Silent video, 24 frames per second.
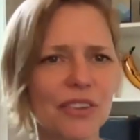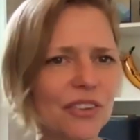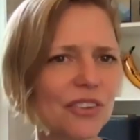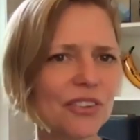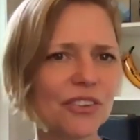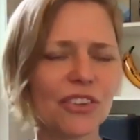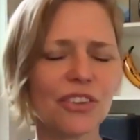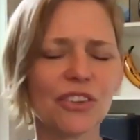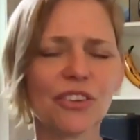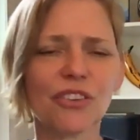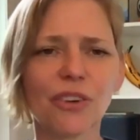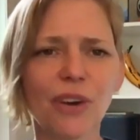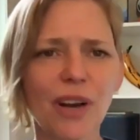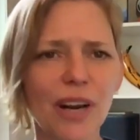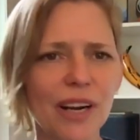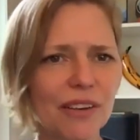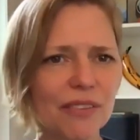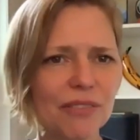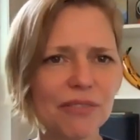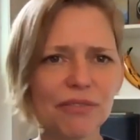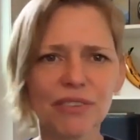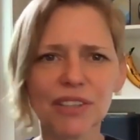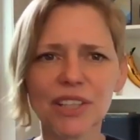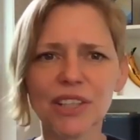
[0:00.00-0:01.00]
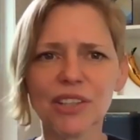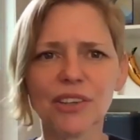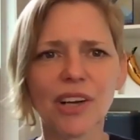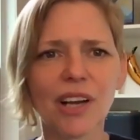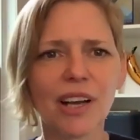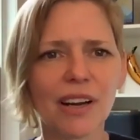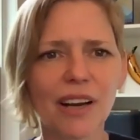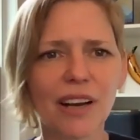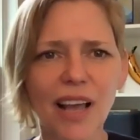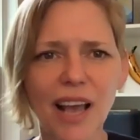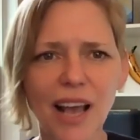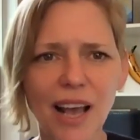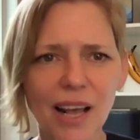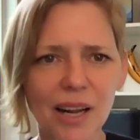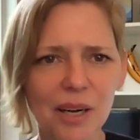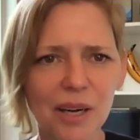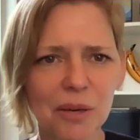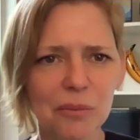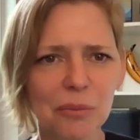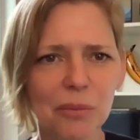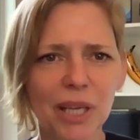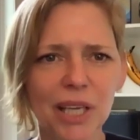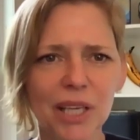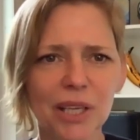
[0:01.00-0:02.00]
just to try to figure out how to
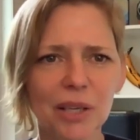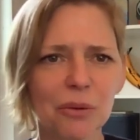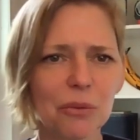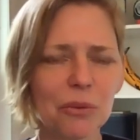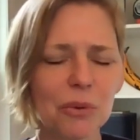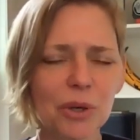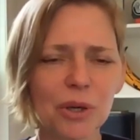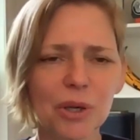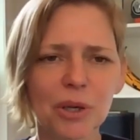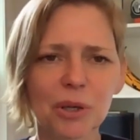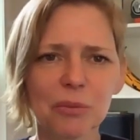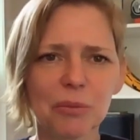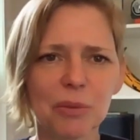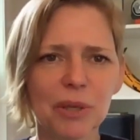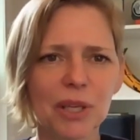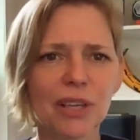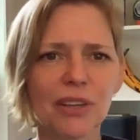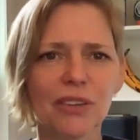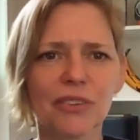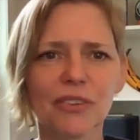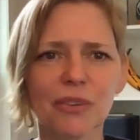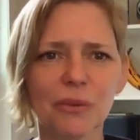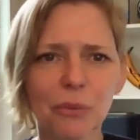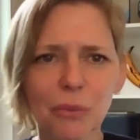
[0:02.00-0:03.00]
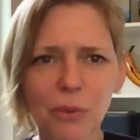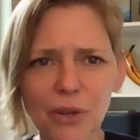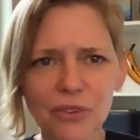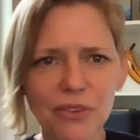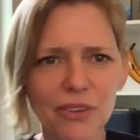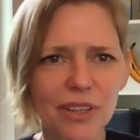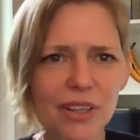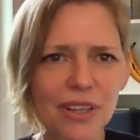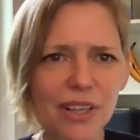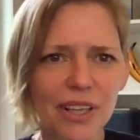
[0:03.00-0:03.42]
make it work because it wasn't,